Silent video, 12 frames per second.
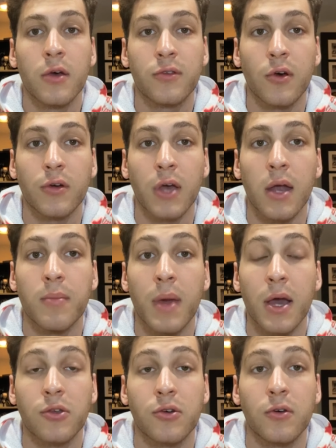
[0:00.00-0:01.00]
So again,
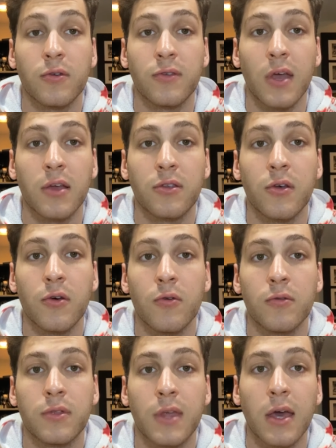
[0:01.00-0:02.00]
make sure you stay
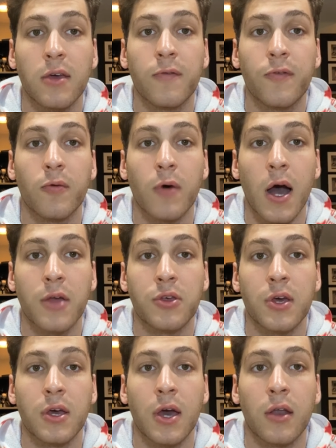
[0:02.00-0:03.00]
tuned. Thank you for
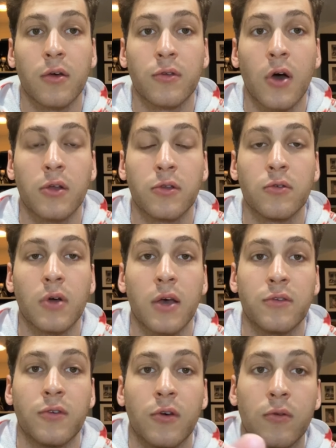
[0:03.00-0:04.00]
watching, and I'll talk to you
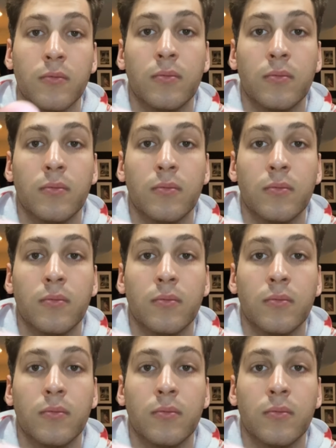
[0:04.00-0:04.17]
guys soon.